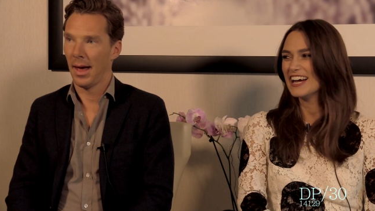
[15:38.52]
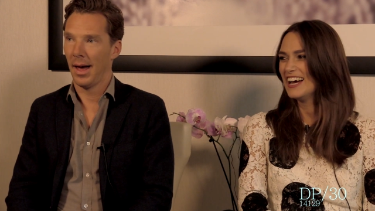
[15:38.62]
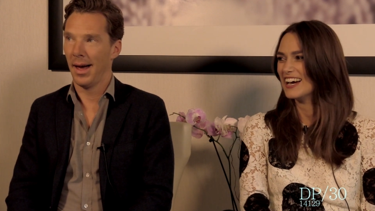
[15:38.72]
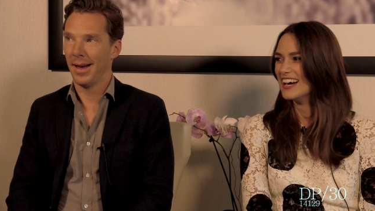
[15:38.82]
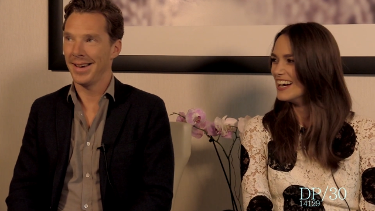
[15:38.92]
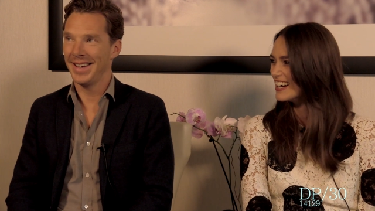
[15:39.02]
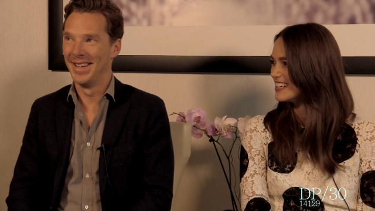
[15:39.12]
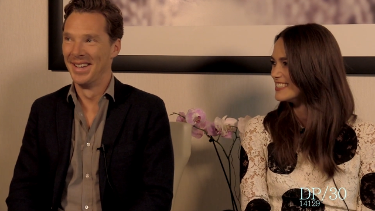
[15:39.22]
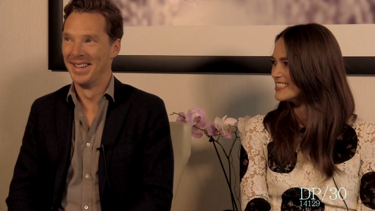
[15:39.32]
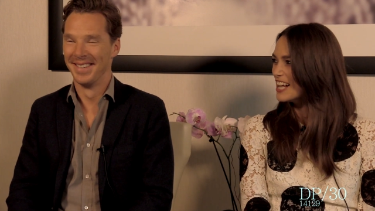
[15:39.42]
Speaker 1: in.
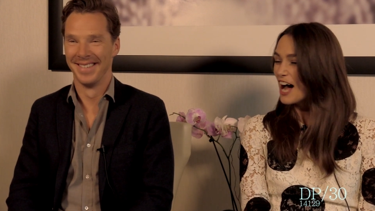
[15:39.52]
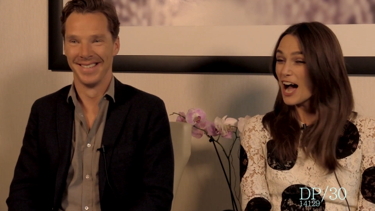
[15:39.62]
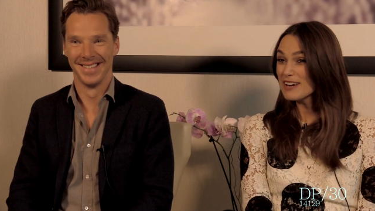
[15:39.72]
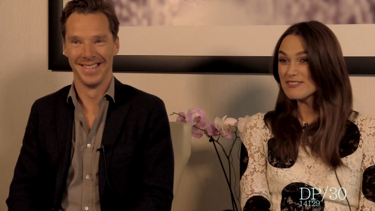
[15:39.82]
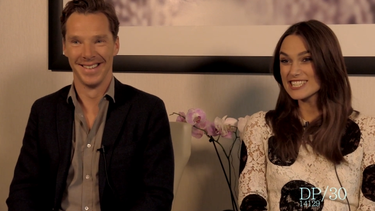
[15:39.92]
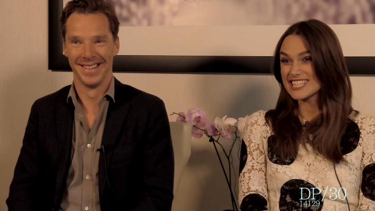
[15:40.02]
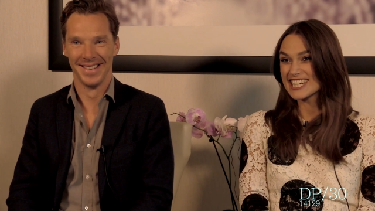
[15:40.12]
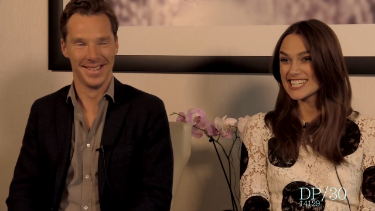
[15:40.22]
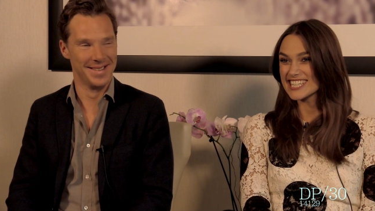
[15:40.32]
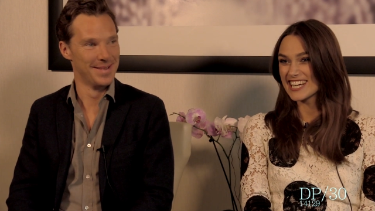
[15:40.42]
I'm watching
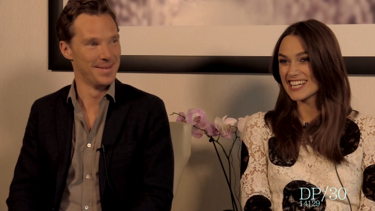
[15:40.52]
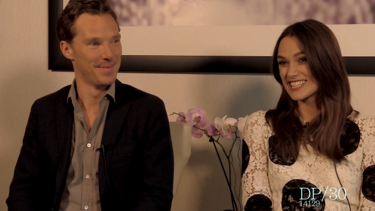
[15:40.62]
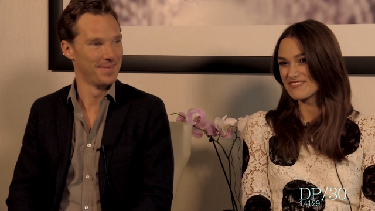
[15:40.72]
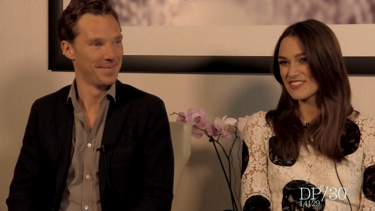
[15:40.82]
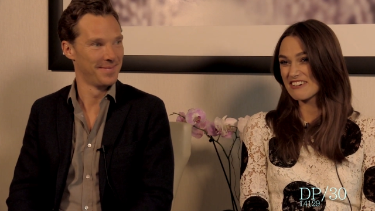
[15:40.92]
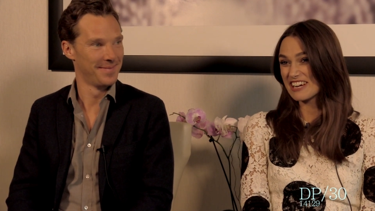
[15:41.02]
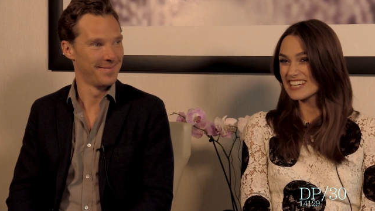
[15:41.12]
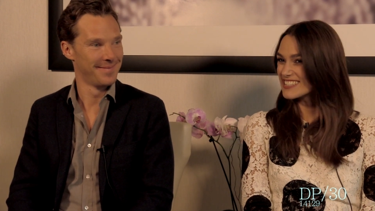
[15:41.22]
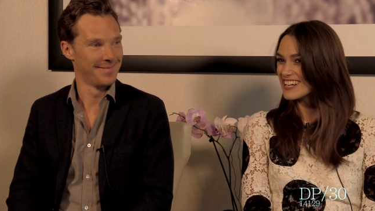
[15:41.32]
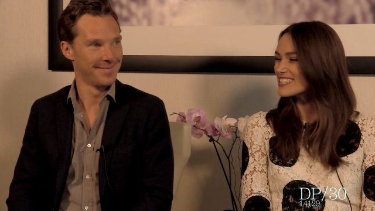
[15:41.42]
it tonight. I'm very
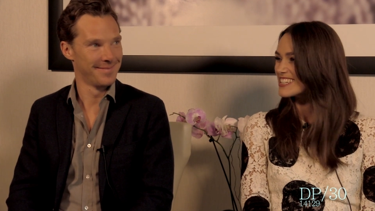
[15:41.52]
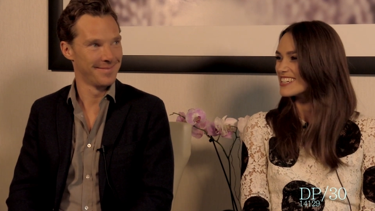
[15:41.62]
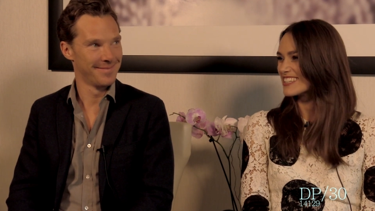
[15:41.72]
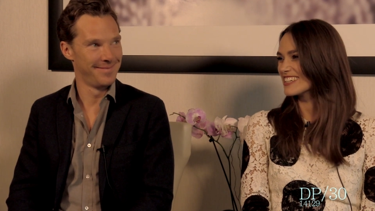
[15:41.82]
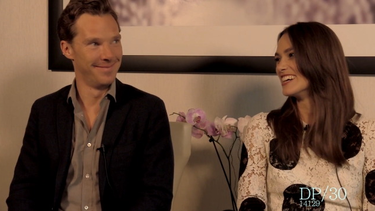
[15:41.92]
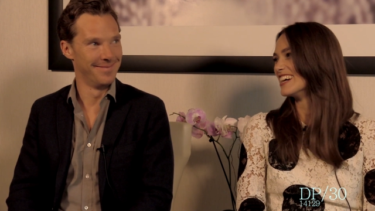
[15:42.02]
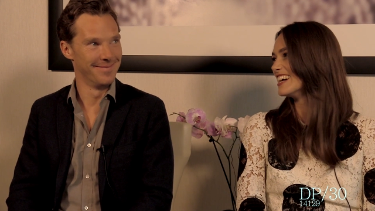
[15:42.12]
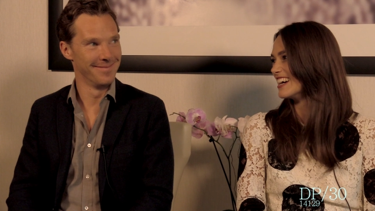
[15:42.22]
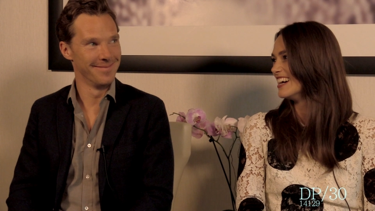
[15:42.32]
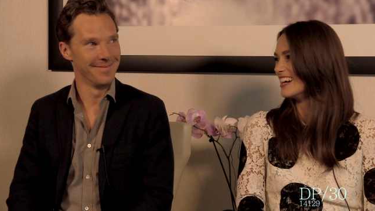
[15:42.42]
excited.
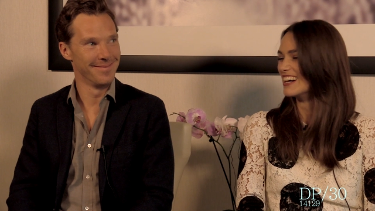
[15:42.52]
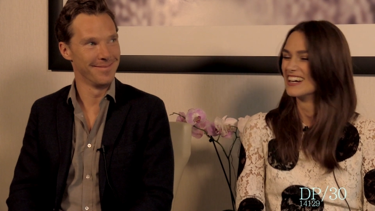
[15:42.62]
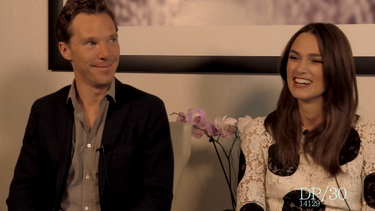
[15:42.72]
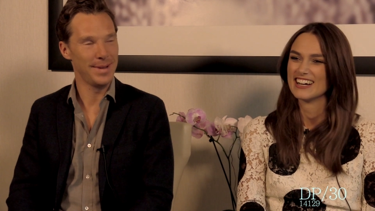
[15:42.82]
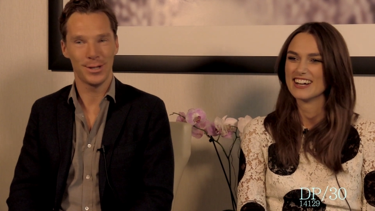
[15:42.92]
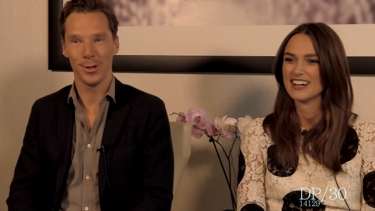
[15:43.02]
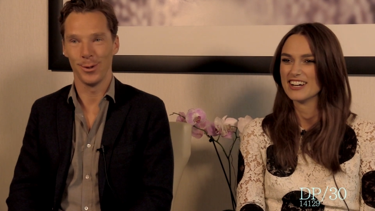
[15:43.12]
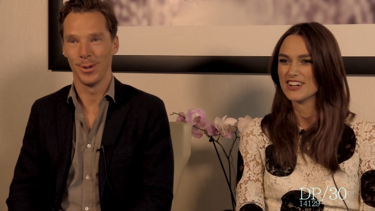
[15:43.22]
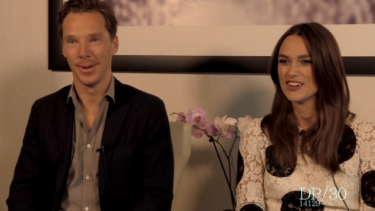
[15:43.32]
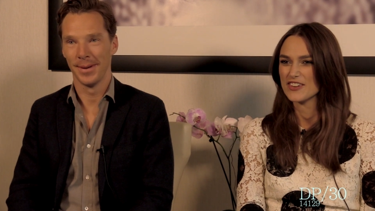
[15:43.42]
And
Speaker 2: did you
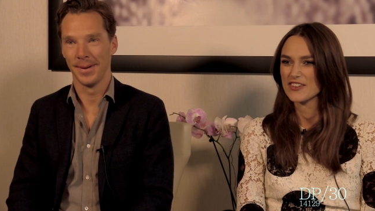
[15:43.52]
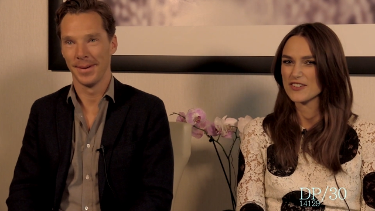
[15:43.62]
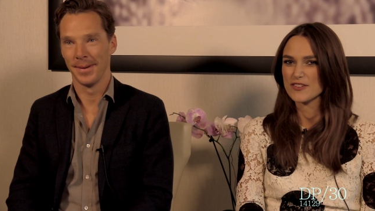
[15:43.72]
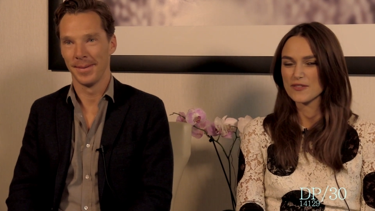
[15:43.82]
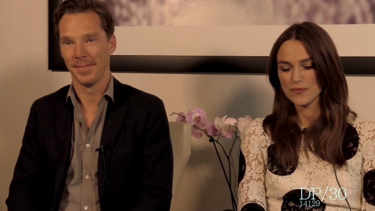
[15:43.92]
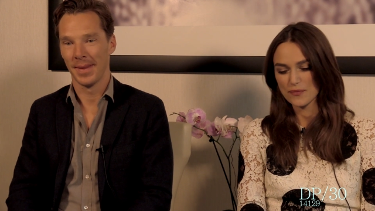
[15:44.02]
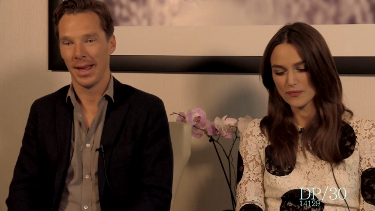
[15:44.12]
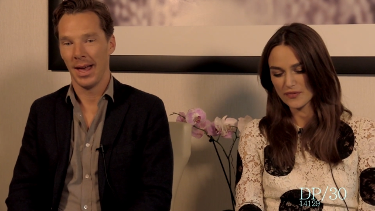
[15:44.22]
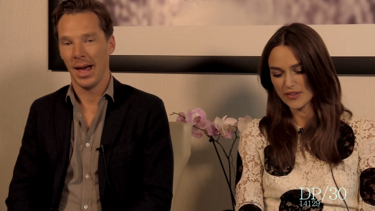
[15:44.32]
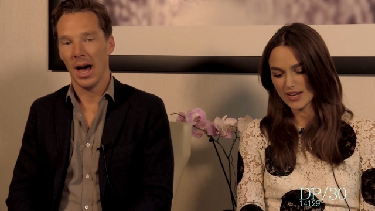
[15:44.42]
enjoy watching it? Do you enjoy
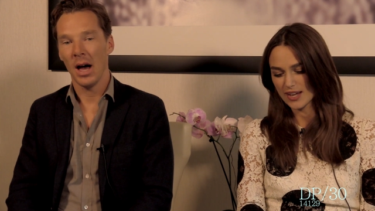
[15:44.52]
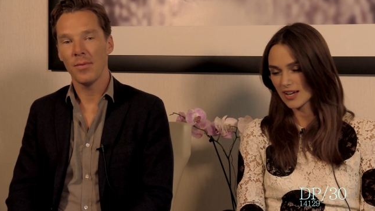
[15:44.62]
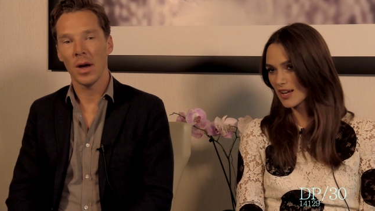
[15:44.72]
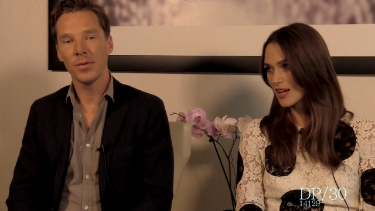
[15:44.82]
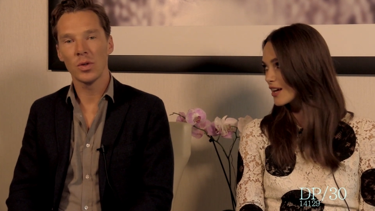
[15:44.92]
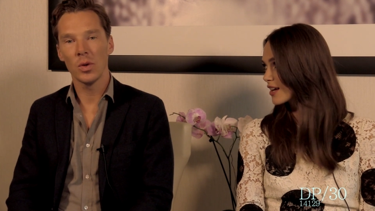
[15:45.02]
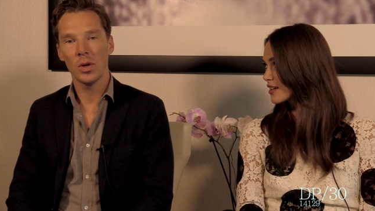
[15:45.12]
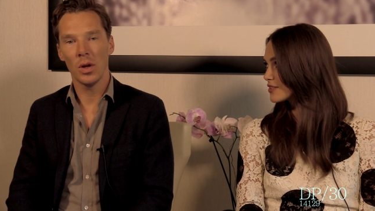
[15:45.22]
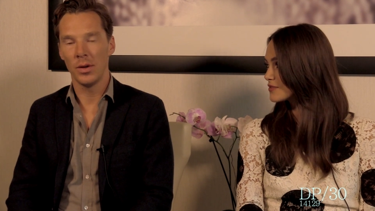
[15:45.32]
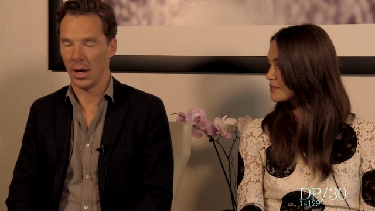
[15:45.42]
watching yourself? I've, I've saw a
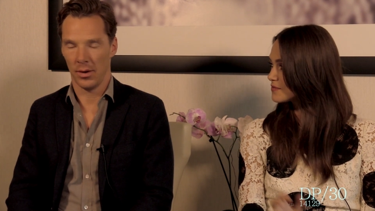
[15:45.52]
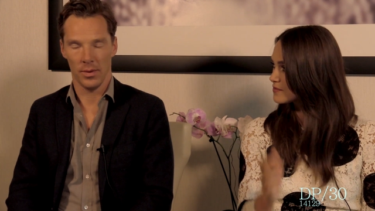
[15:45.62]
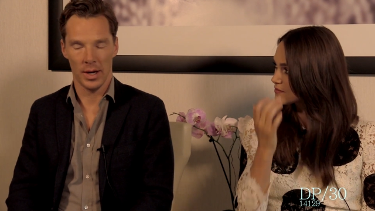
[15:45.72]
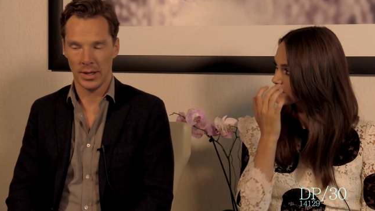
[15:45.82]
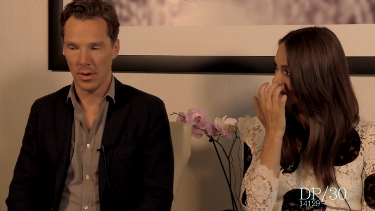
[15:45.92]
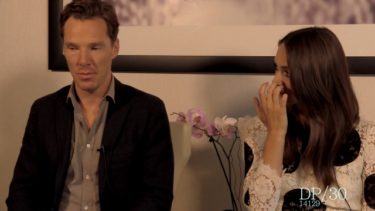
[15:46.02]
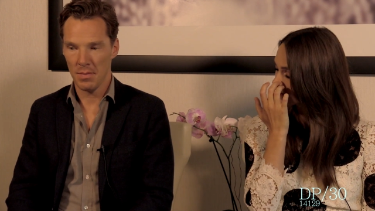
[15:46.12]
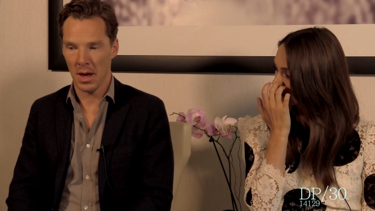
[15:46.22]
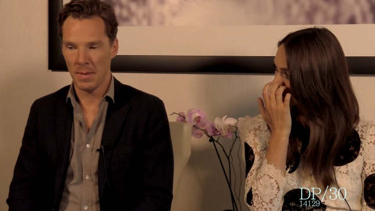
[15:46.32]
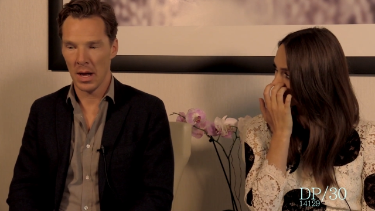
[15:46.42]
lot. No, I don't.
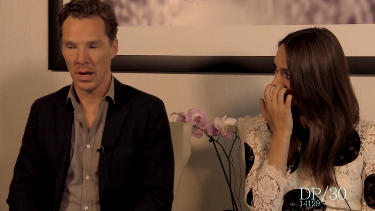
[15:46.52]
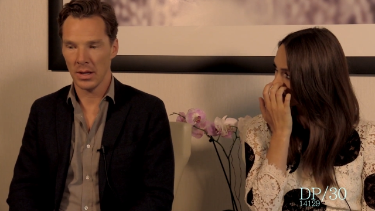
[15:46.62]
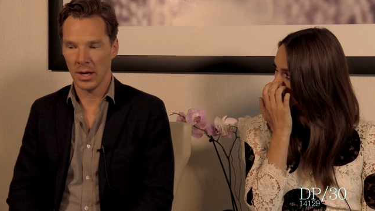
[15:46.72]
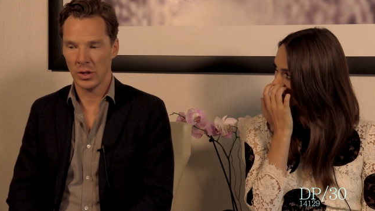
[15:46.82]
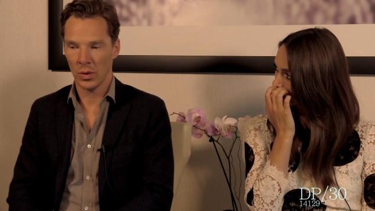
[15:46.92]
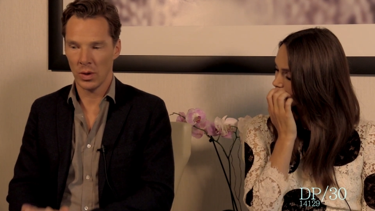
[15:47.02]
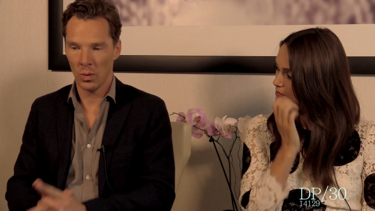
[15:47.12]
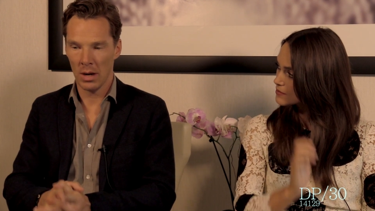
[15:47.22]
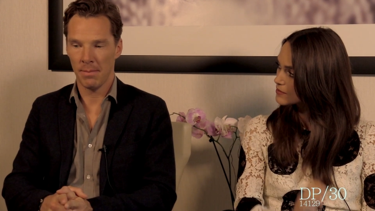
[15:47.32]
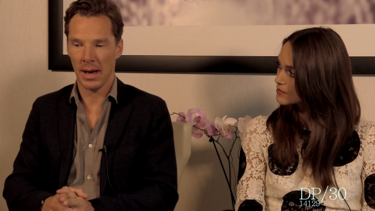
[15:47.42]
But I mean, I, I saw it a
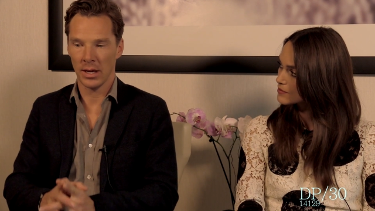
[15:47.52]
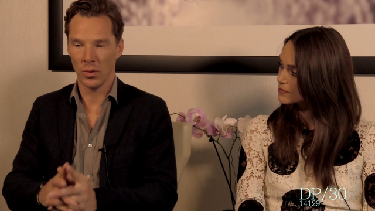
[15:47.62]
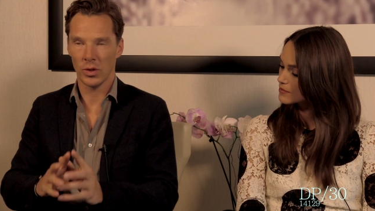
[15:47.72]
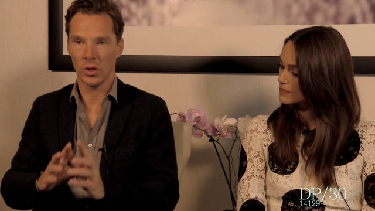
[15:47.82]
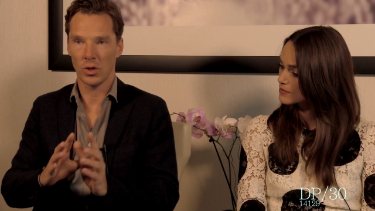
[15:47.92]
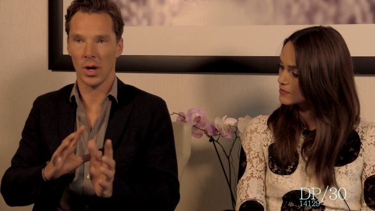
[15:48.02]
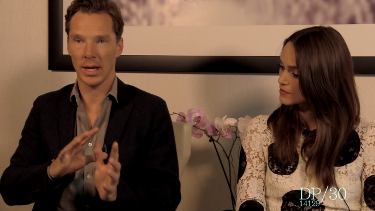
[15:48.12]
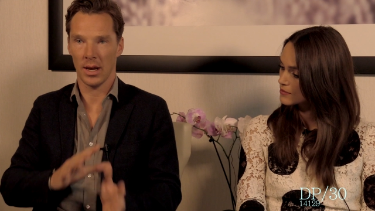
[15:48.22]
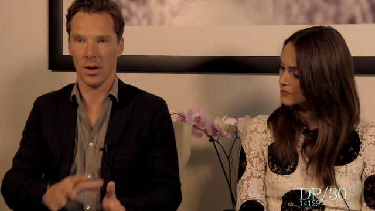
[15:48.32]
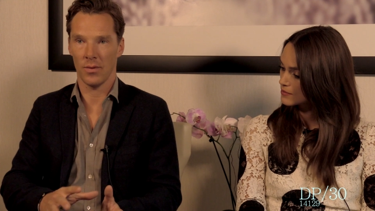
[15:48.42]
while back in order to try and
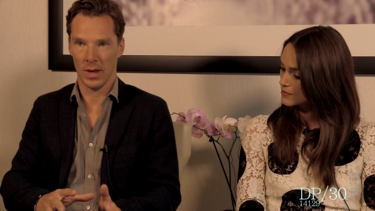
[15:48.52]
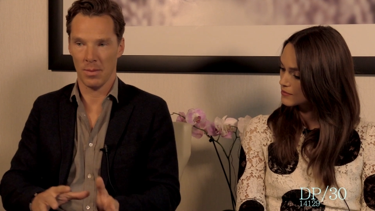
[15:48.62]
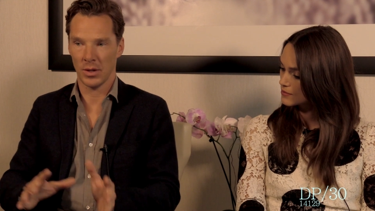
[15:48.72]
get over that,